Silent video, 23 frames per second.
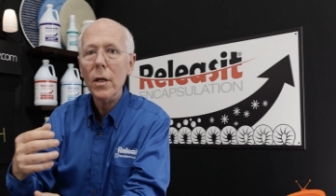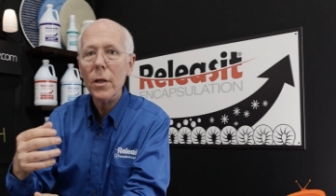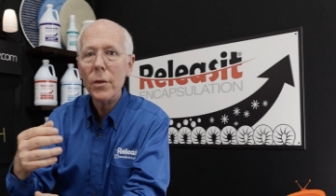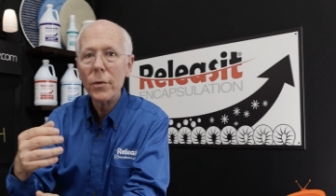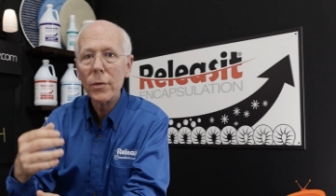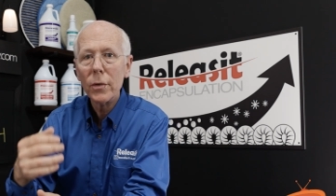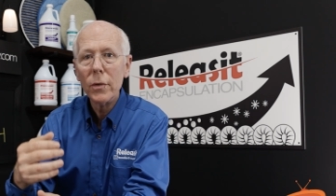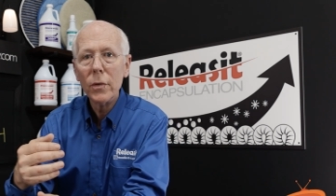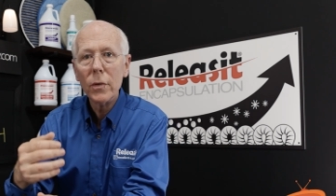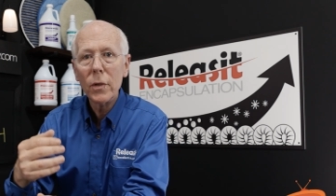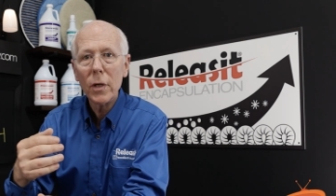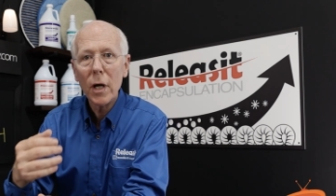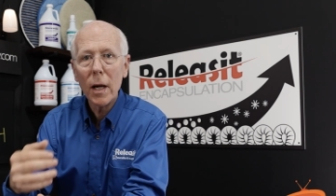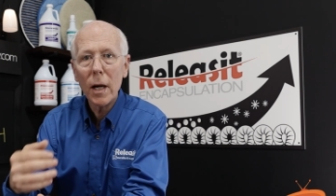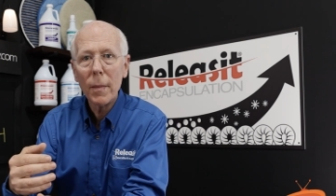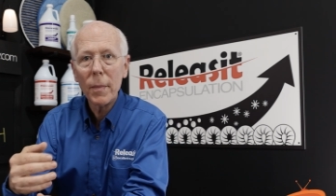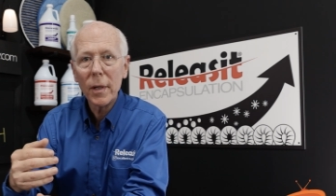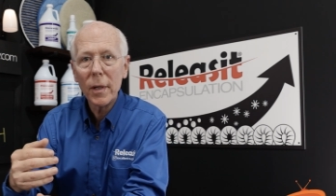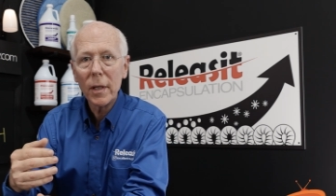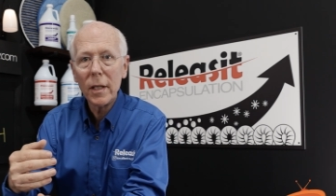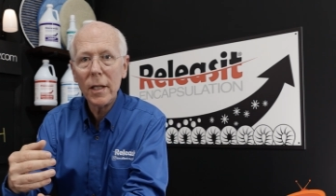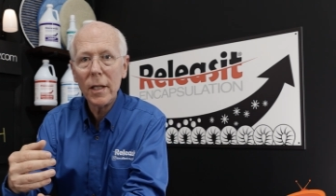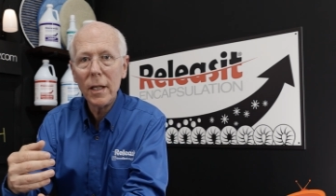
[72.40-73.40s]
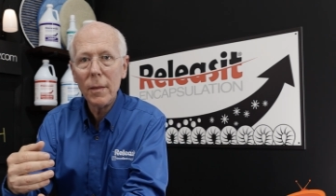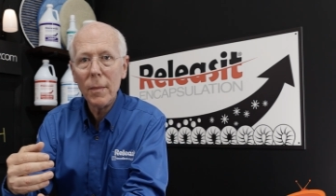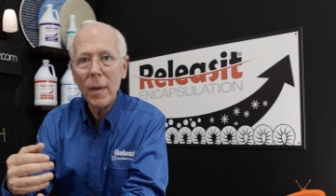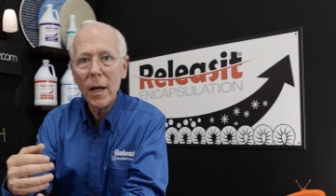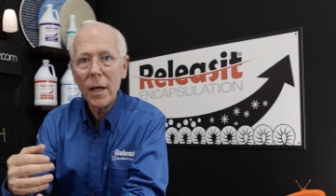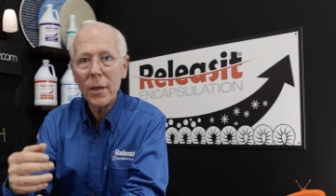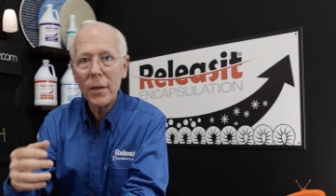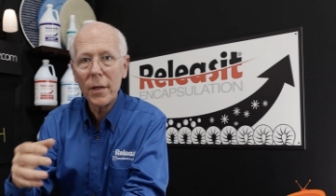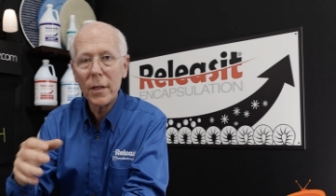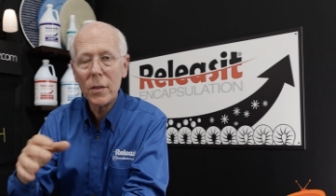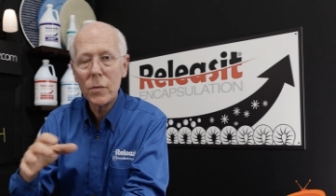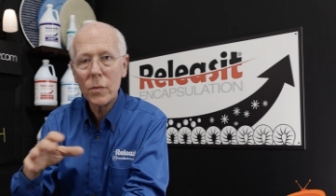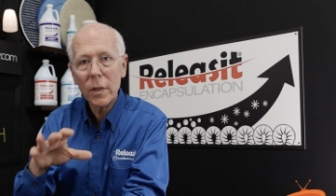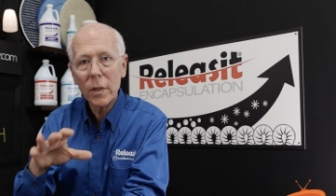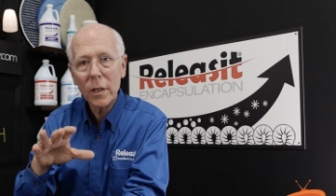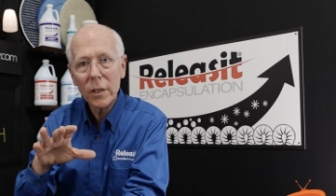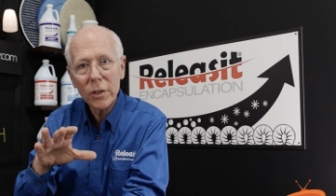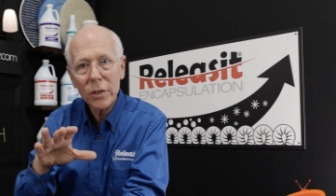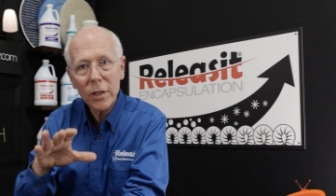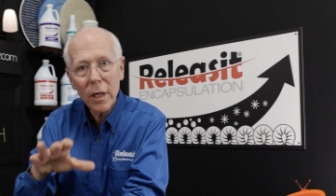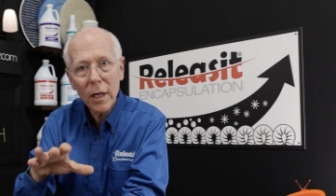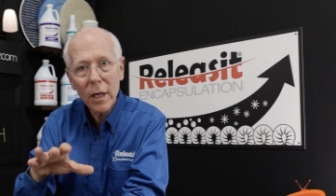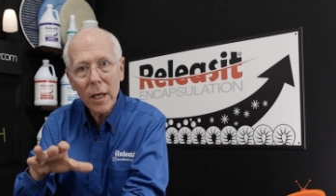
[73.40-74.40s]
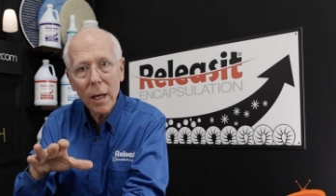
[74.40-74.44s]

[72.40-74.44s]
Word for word: through carpet cleaning methods. We're going to share a